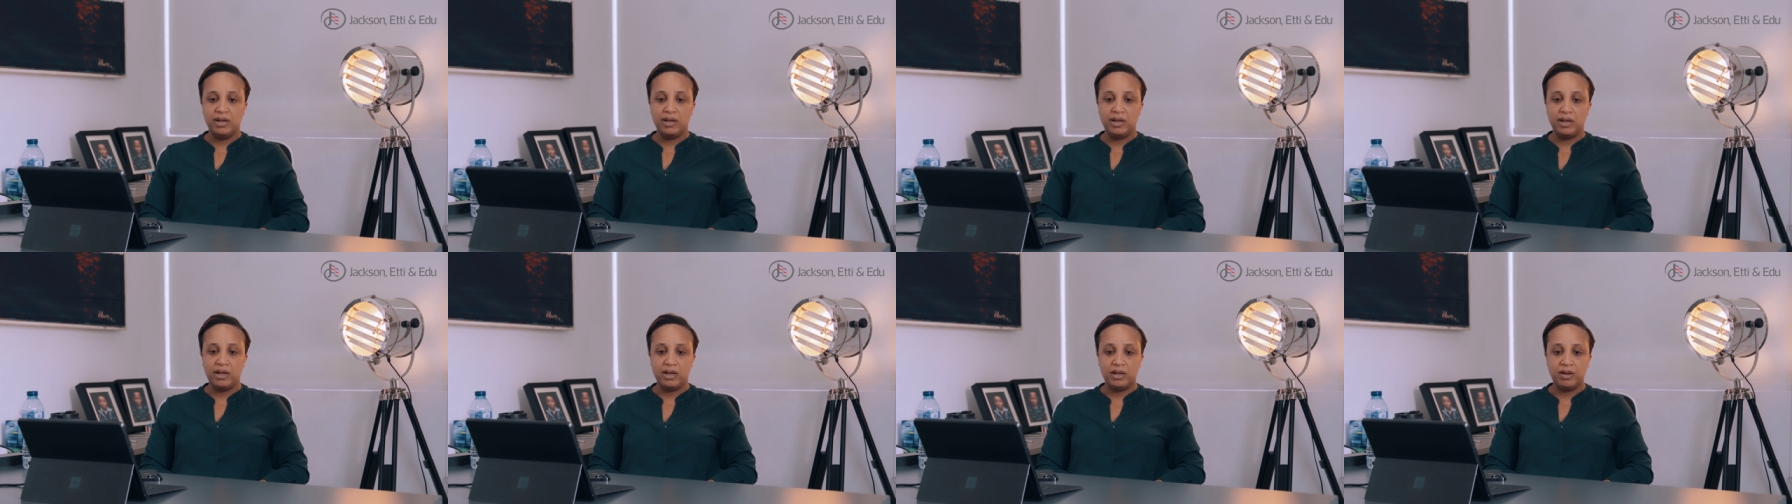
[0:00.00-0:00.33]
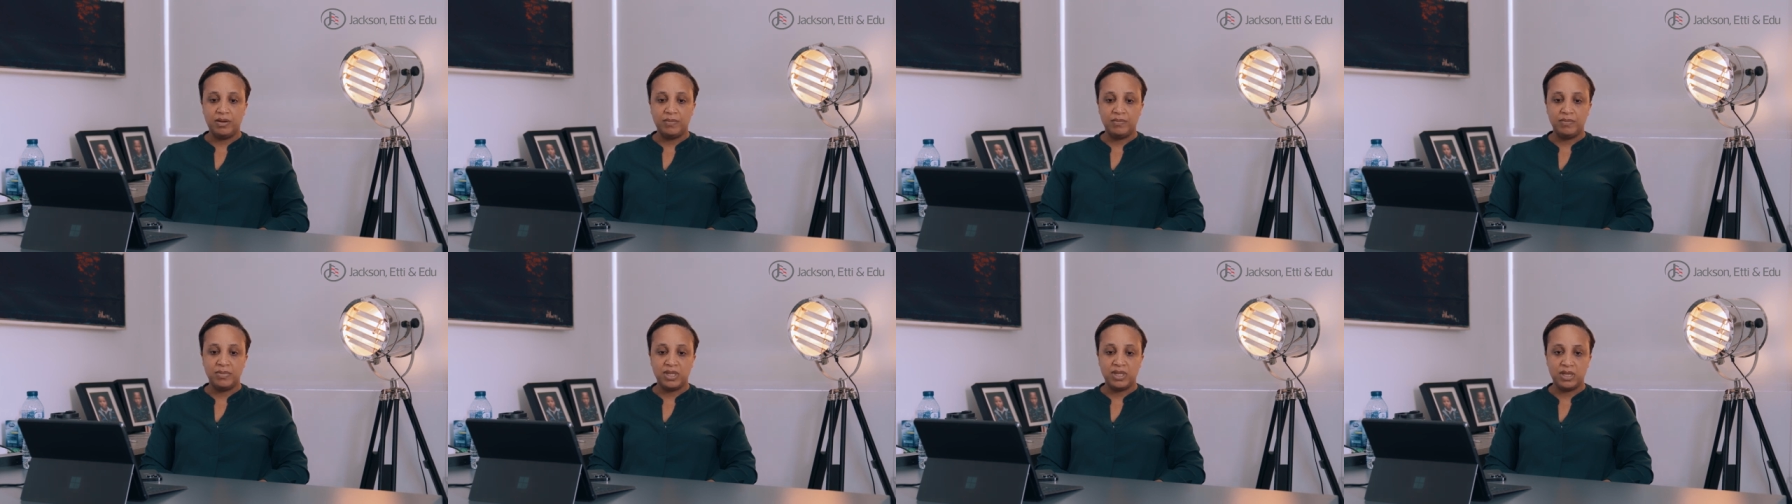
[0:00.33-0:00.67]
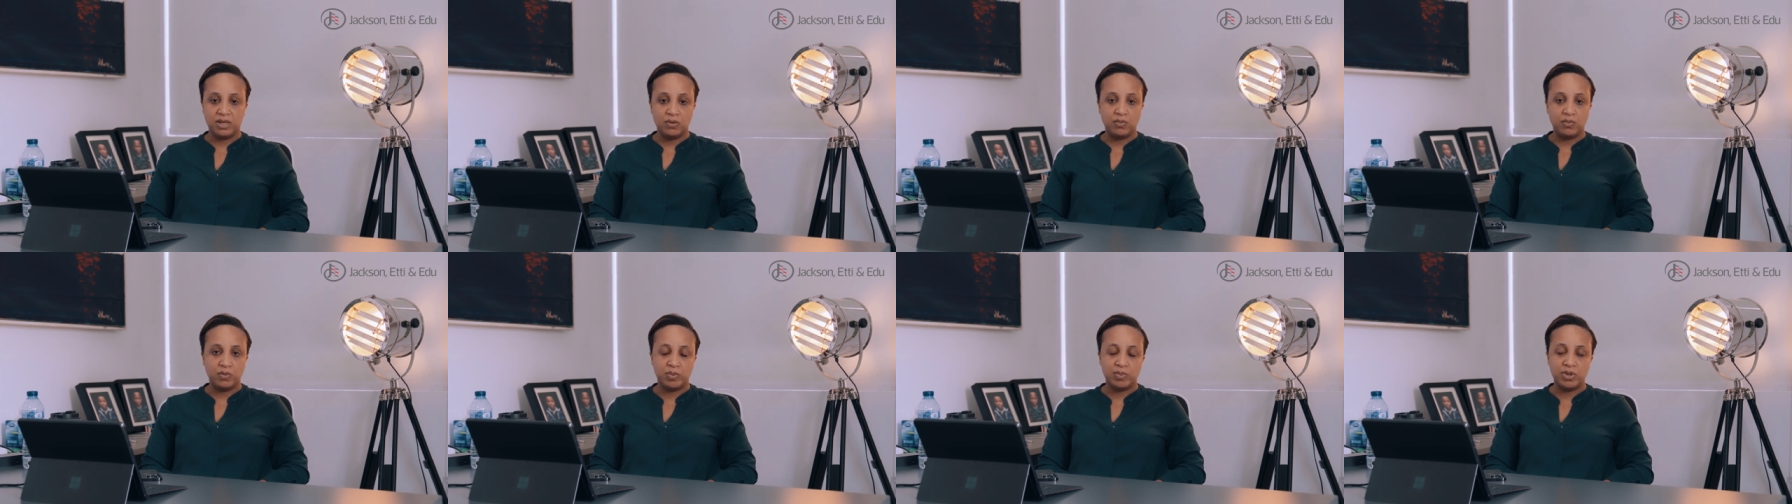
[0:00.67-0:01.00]

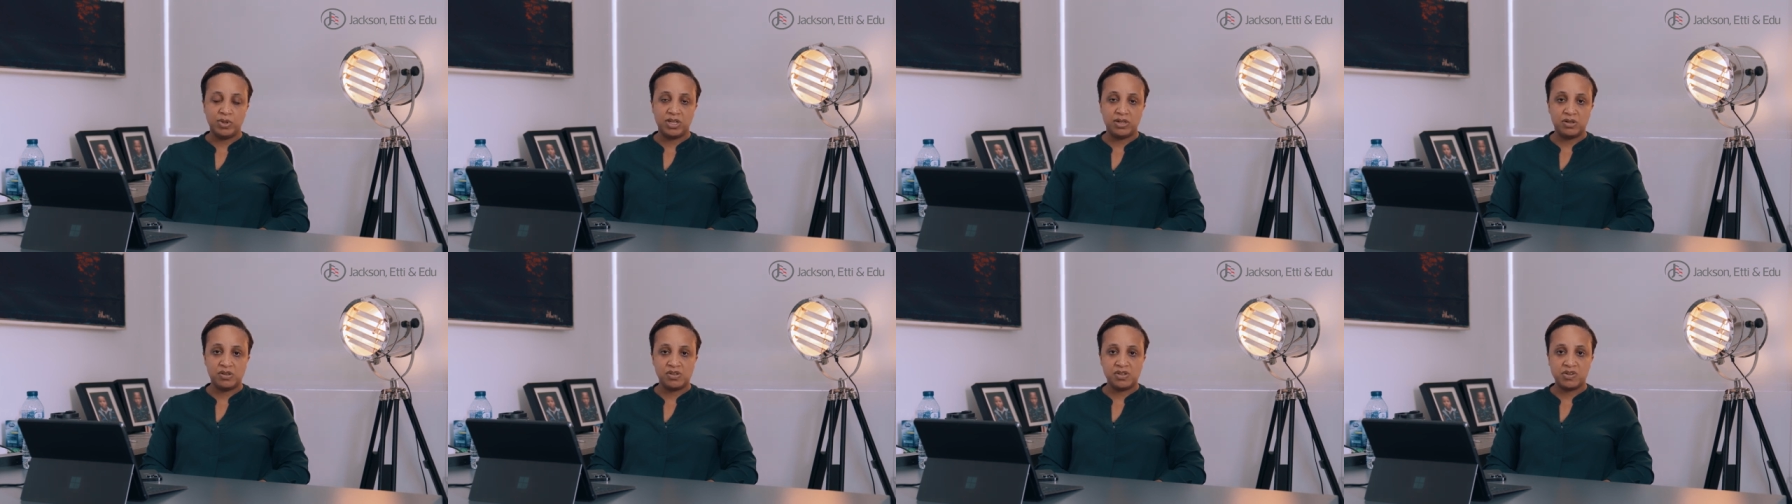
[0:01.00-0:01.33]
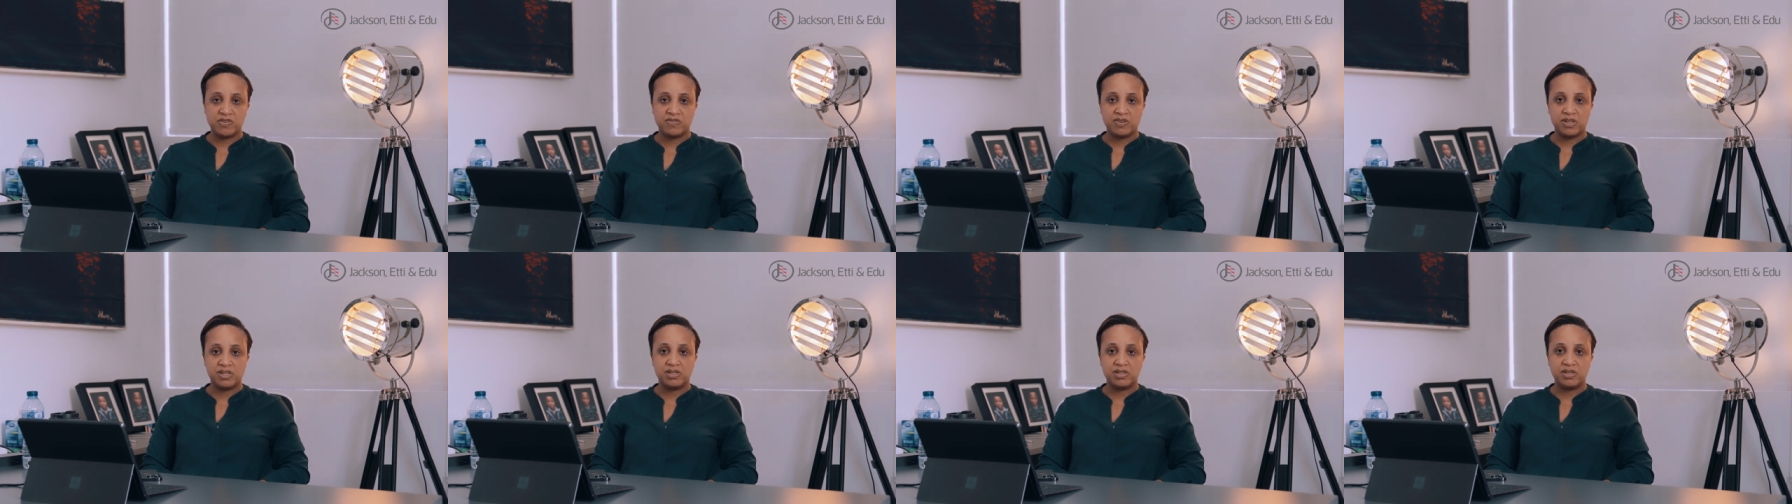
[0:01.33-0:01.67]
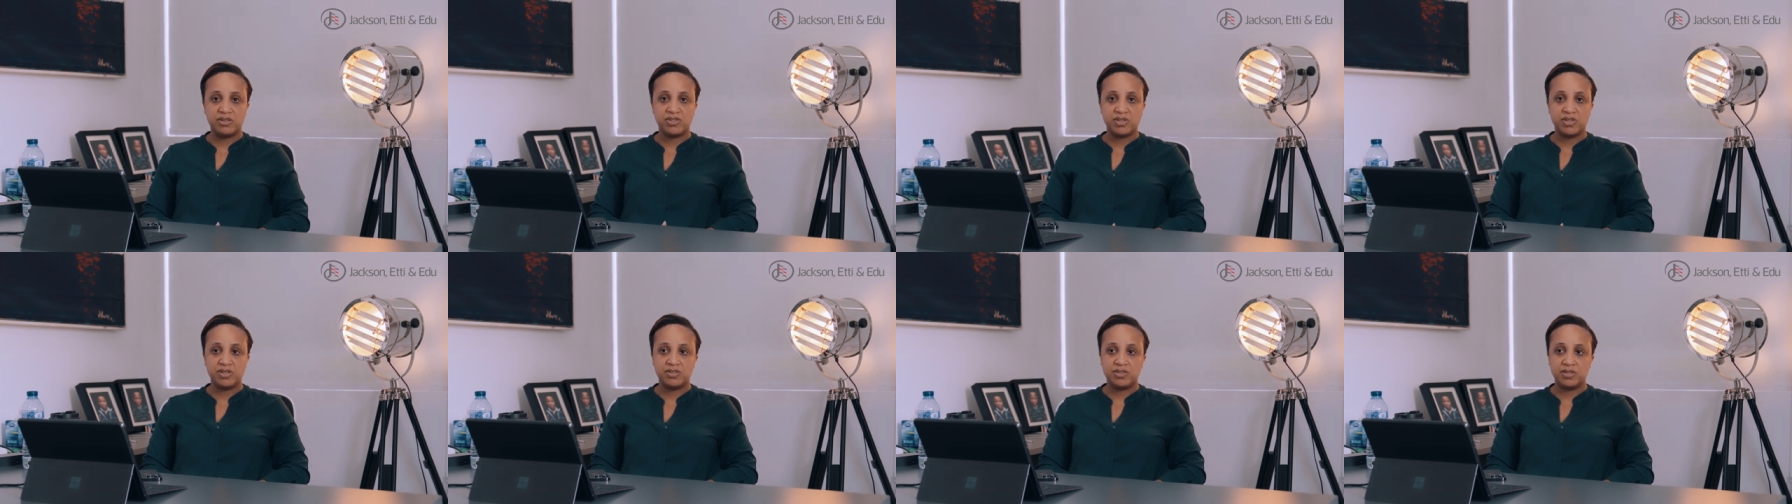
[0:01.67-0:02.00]
We pay a lot of
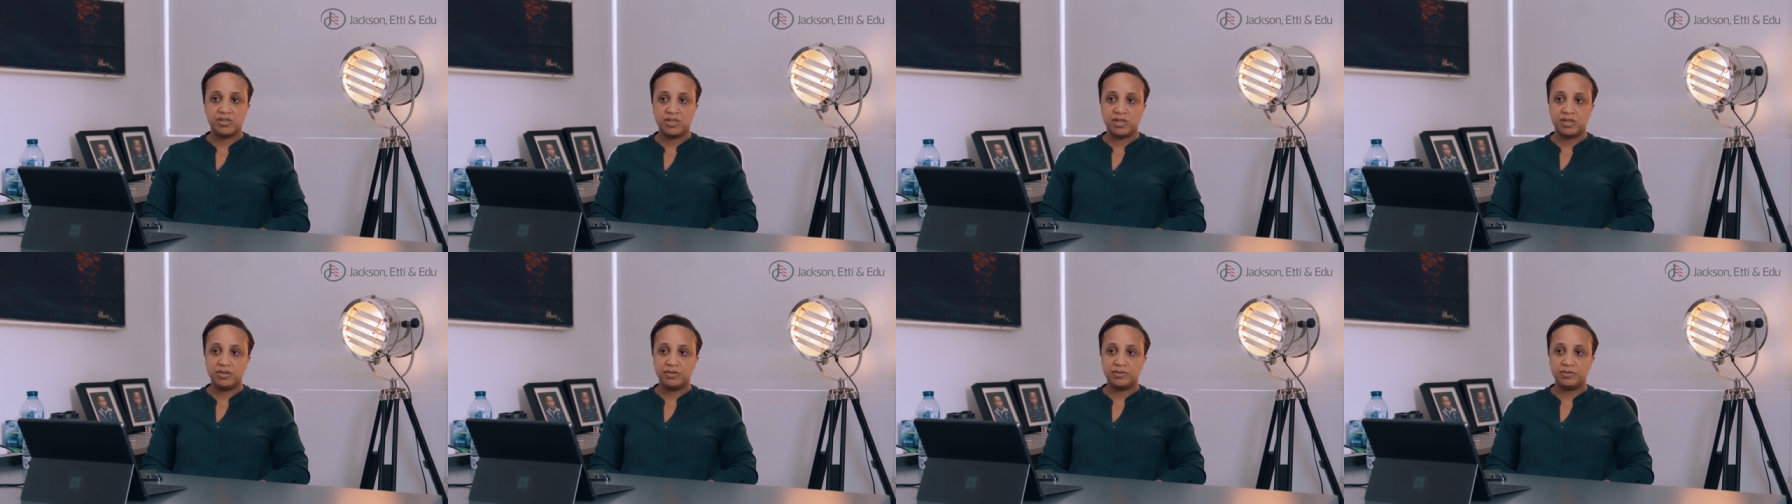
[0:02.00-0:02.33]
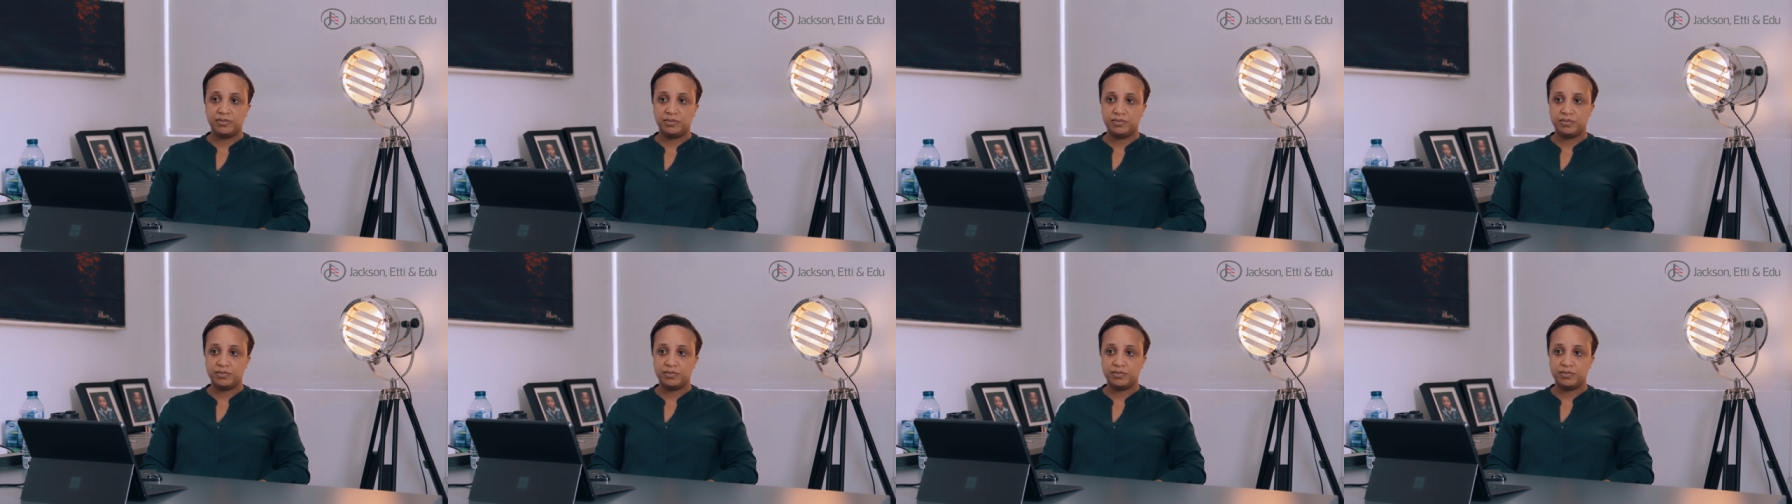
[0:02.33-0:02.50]
attention to that.